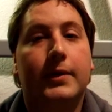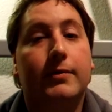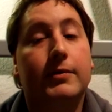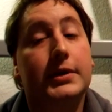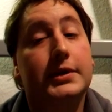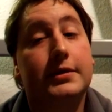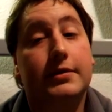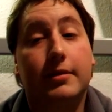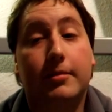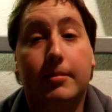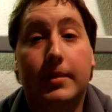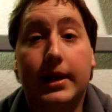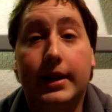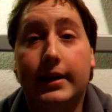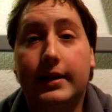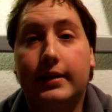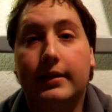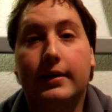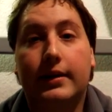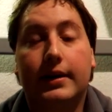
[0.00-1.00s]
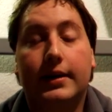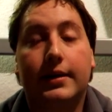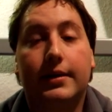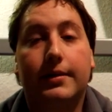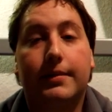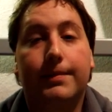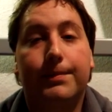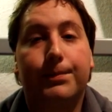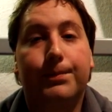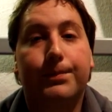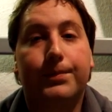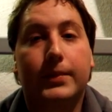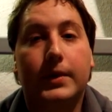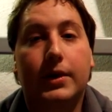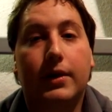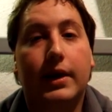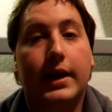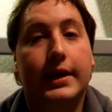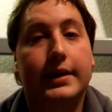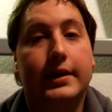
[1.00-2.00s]
which will make um,
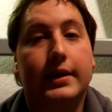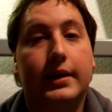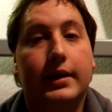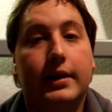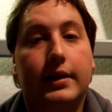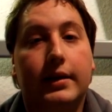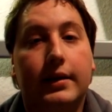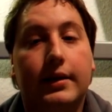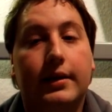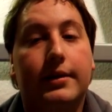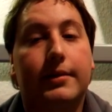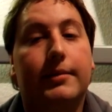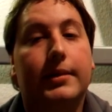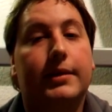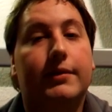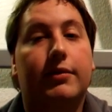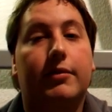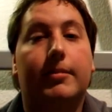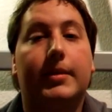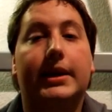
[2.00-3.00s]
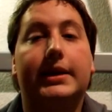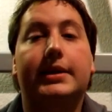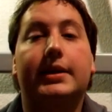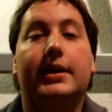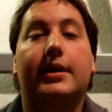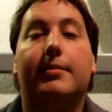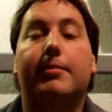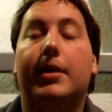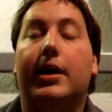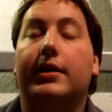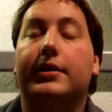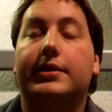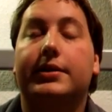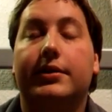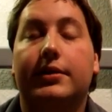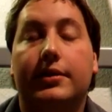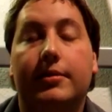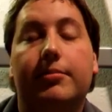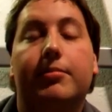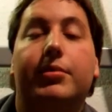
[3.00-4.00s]
collecting um, information about a
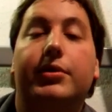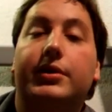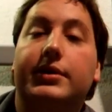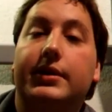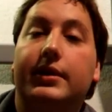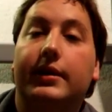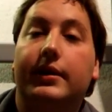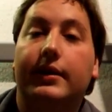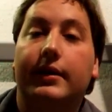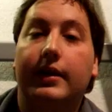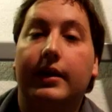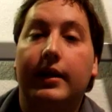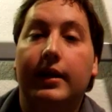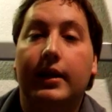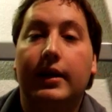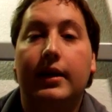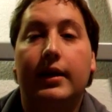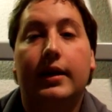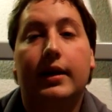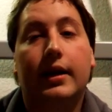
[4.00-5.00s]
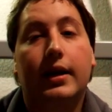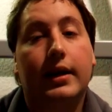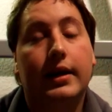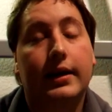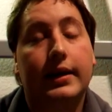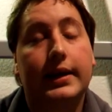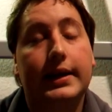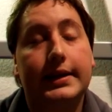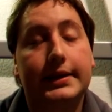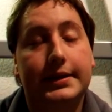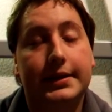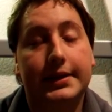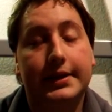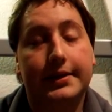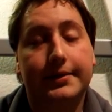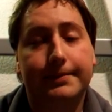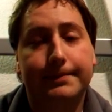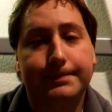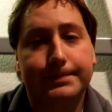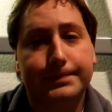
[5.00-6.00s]
certain person uh, easy.